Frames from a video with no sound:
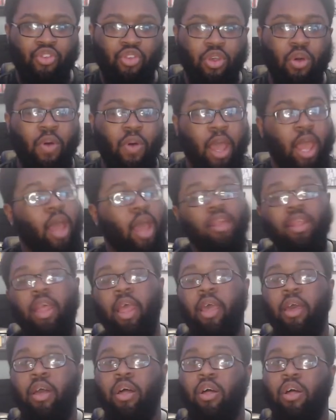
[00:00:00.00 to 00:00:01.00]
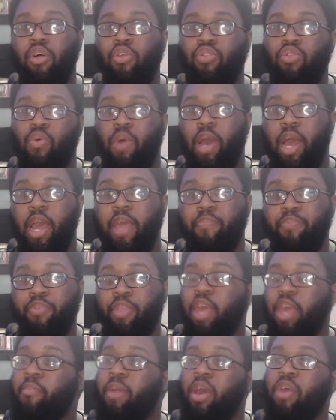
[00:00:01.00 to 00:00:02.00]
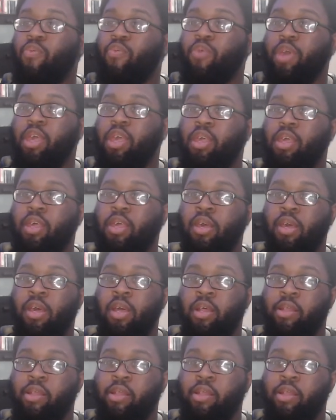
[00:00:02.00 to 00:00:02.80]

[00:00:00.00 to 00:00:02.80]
So how the hell do I play my Wii